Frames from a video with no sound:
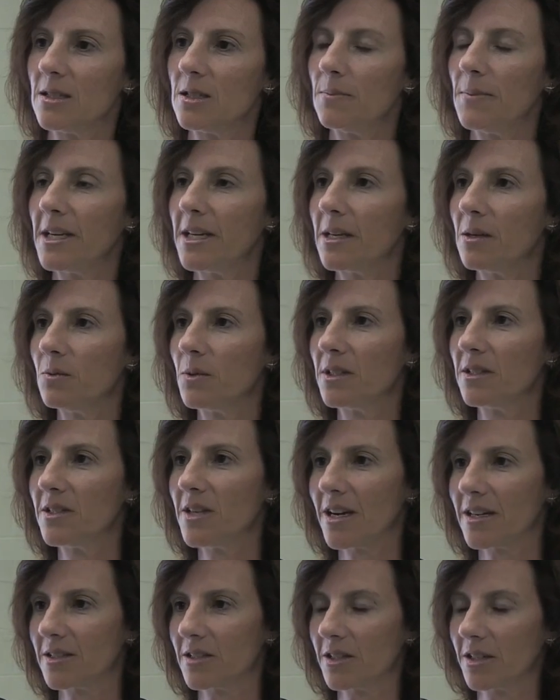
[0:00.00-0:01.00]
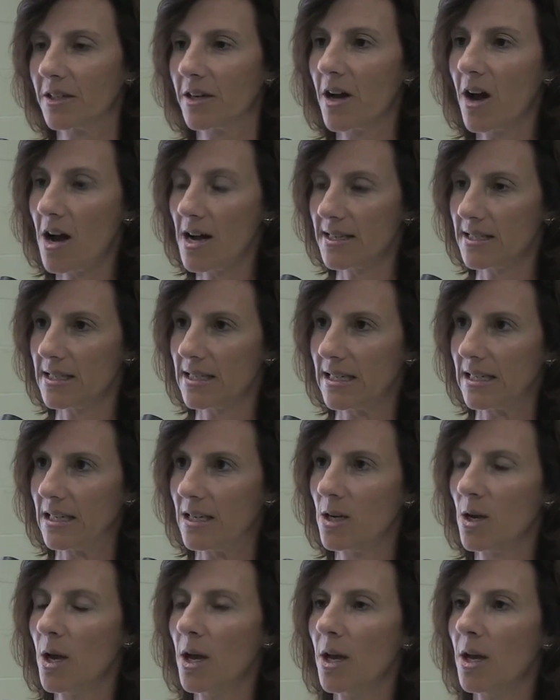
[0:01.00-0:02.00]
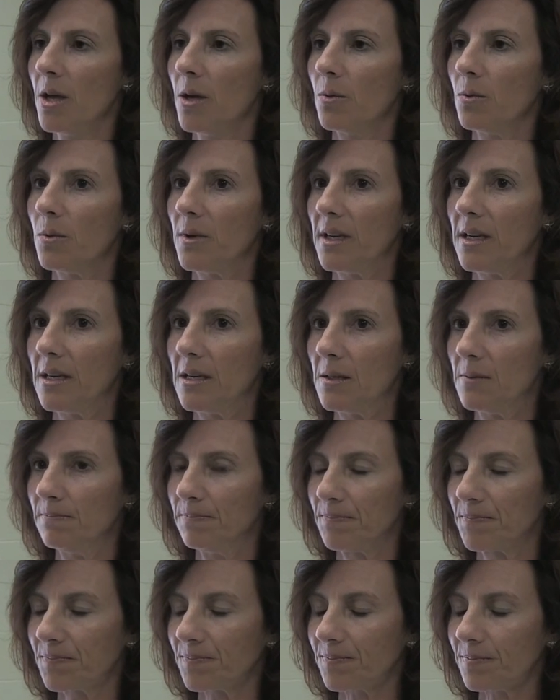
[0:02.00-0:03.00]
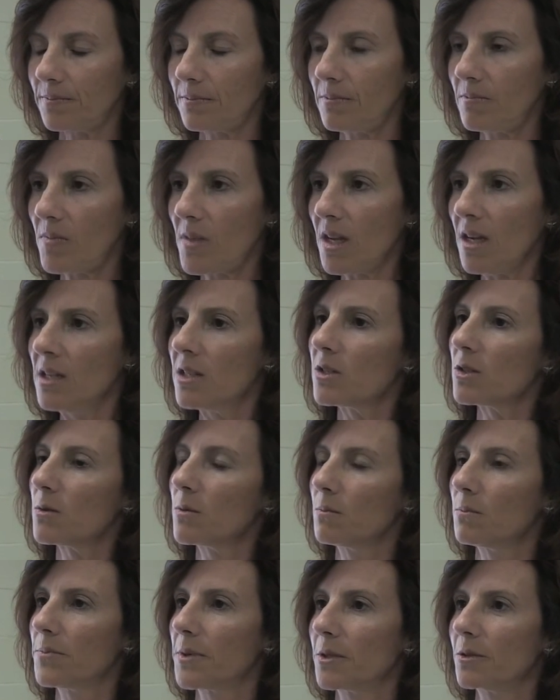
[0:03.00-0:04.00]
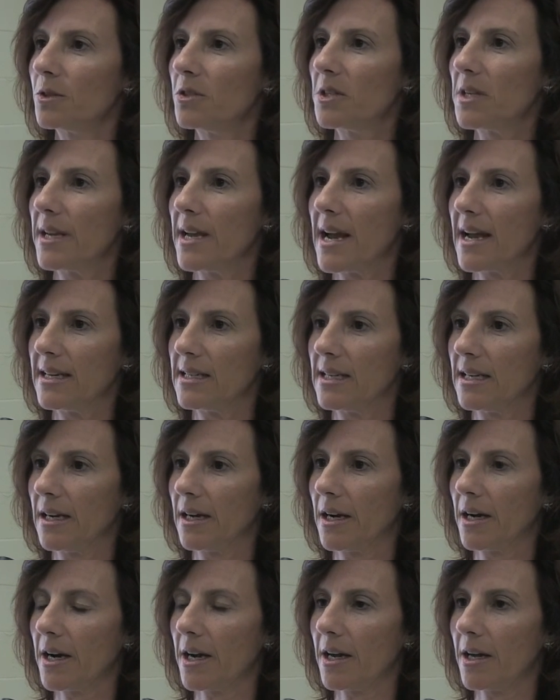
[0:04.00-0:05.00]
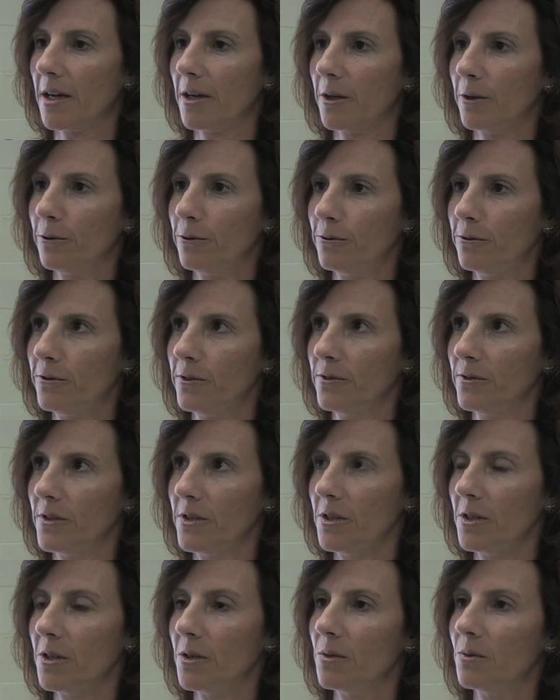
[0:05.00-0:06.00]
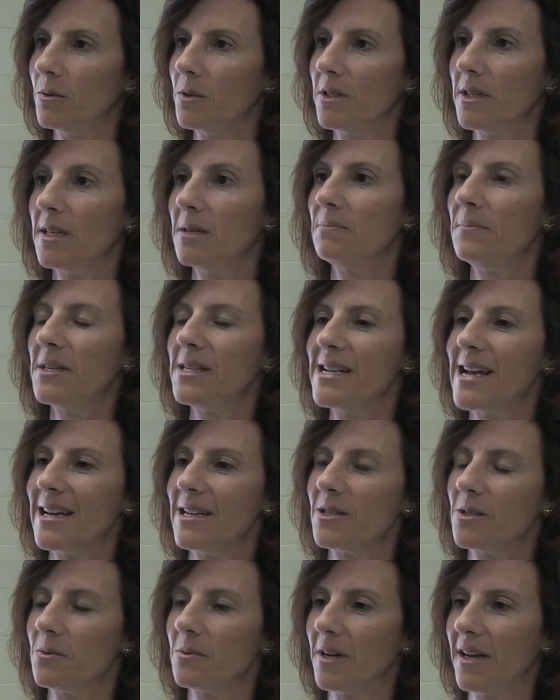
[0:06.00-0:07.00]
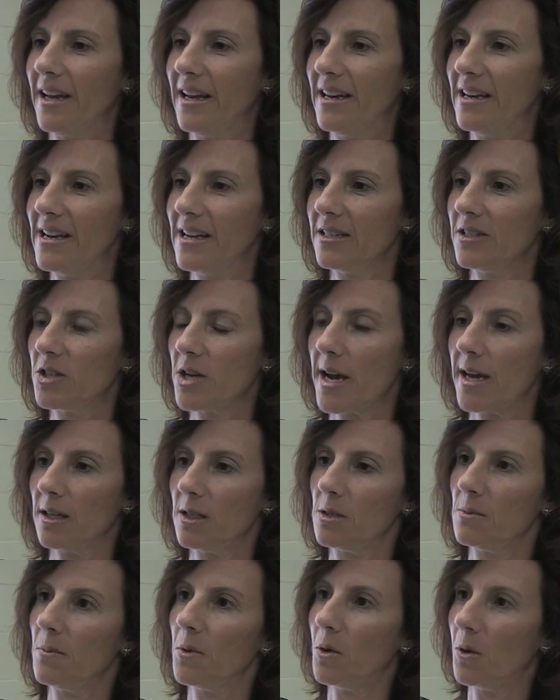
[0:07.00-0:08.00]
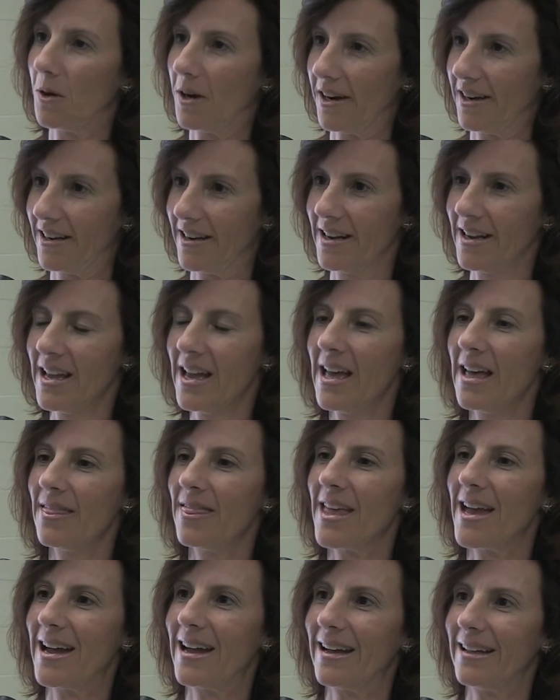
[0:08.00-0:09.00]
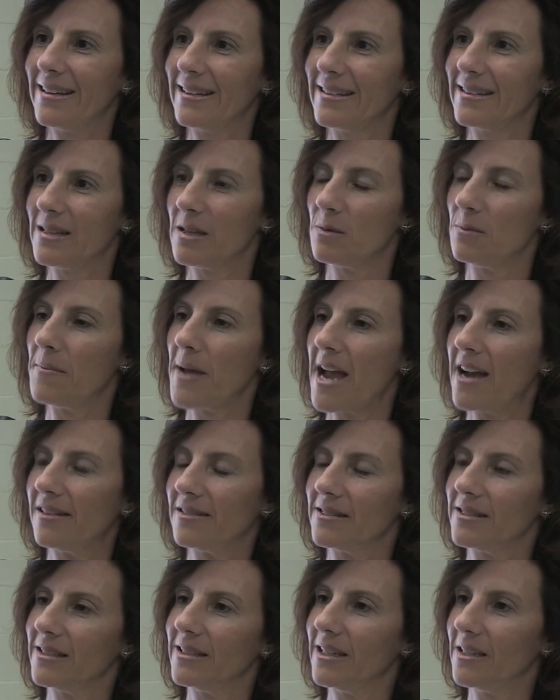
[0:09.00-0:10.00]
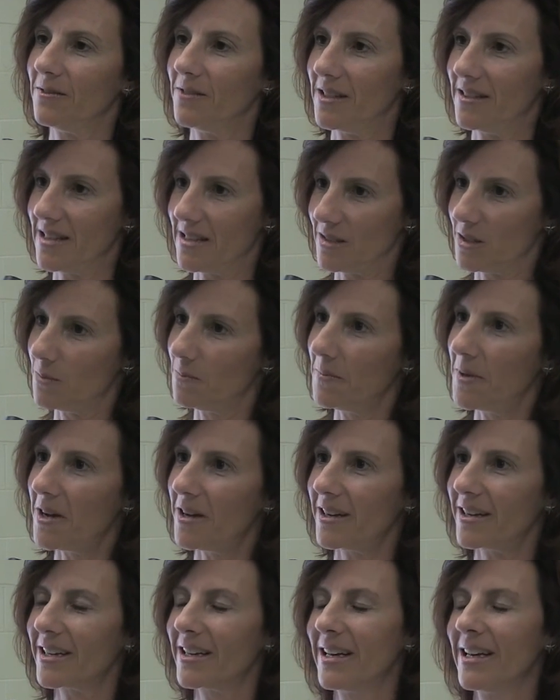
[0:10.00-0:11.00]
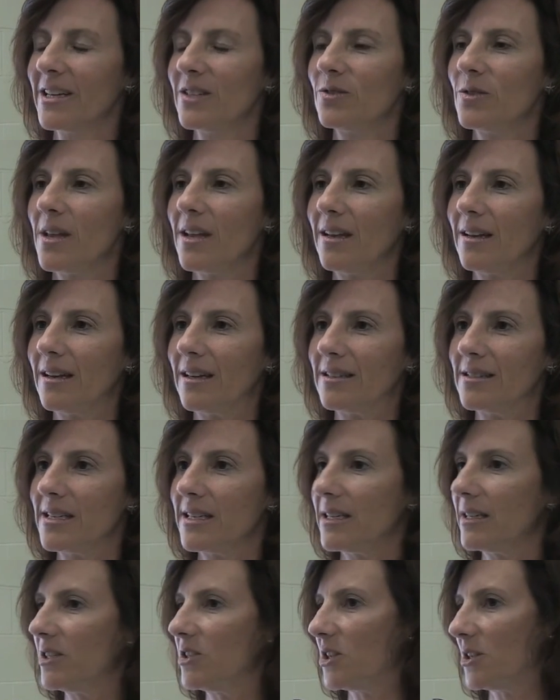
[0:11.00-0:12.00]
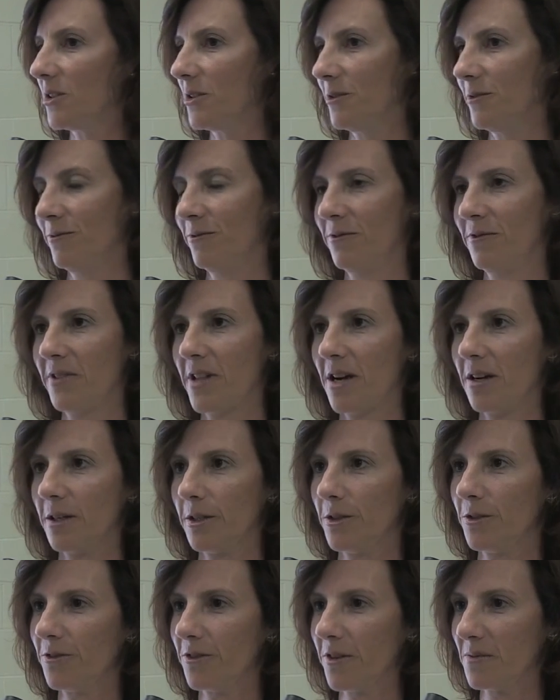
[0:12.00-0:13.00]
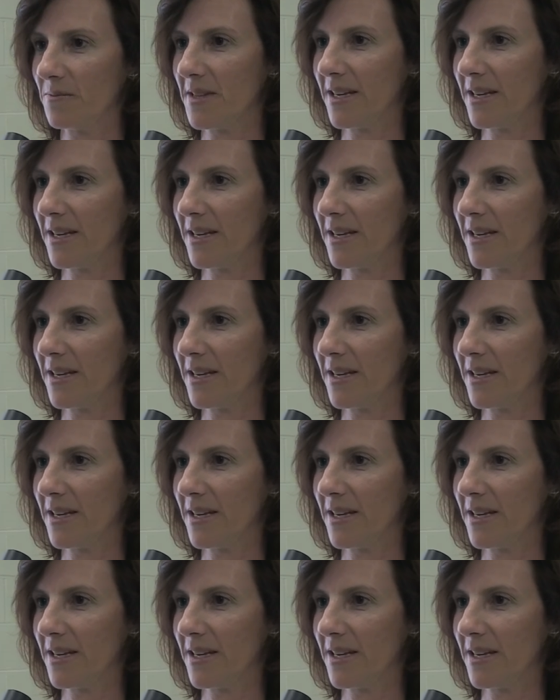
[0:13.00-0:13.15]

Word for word: speaking with Doctor Conti, we broached the idea of, you know, wouldn't it be nice when a child's born that the parents are given this book? And it just flourished from